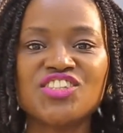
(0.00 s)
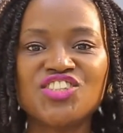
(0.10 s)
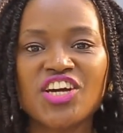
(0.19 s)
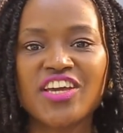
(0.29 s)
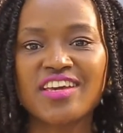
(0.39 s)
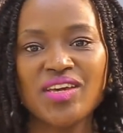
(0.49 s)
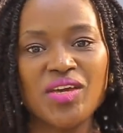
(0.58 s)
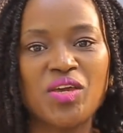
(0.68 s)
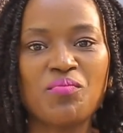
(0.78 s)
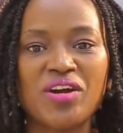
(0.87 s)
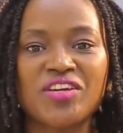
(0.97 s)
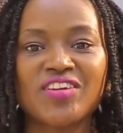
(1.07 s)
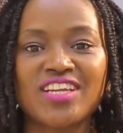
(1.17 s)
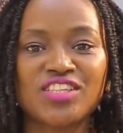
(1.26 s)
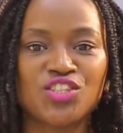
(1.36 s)
Jackie
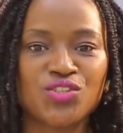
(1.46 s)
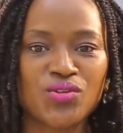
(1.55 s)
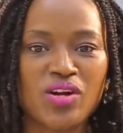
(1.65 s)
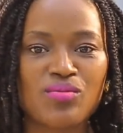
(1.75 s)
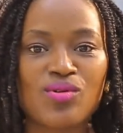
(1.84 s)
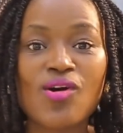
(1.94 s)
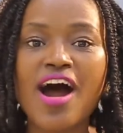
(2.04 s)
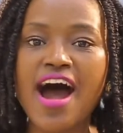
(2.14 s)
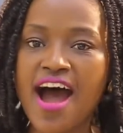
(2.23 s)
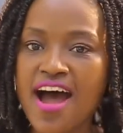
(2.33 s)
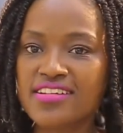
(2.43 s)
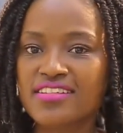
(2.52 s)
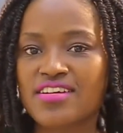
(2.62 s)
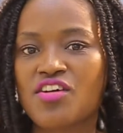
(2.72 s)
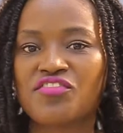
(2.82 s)
Immaculate Chirabo,
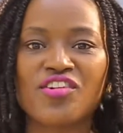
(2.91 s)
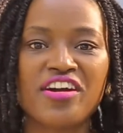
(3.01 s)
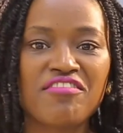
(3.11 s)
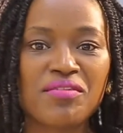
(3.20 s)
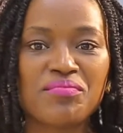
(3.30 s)
and Forever